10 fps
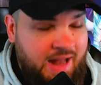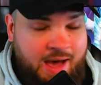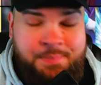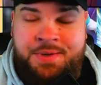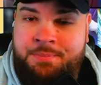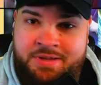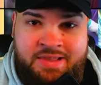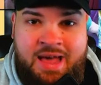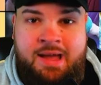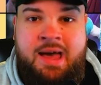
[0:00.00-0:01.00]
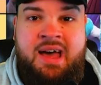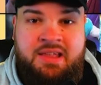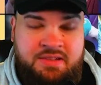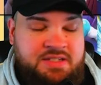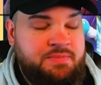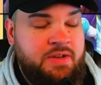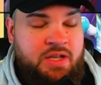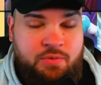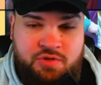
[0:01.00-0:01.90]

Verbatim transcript: happen to be that guy in this video as